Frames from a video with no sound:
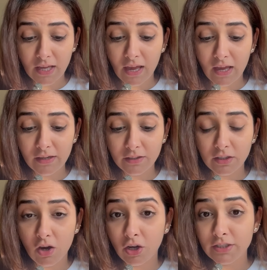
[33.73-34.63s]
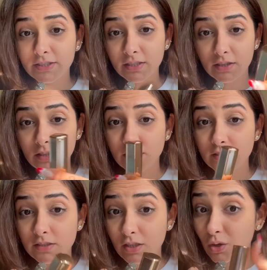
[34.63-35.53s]
and it honestly is
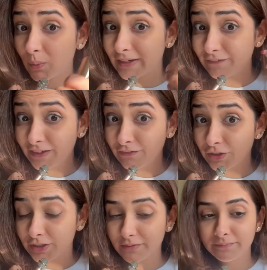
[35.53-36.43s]
quite a favorite.